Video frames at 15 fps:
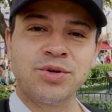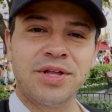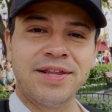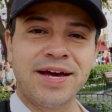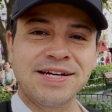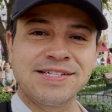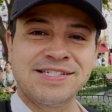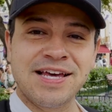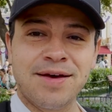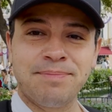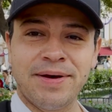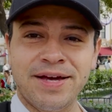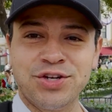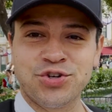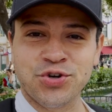the next tip
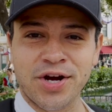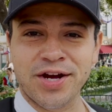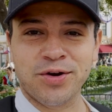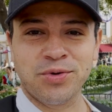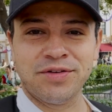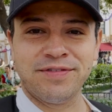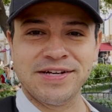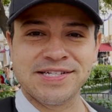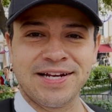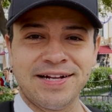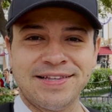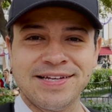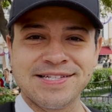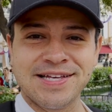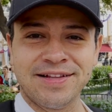and trick when visiting
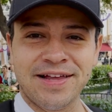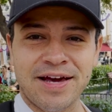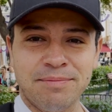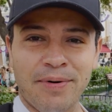Disneyland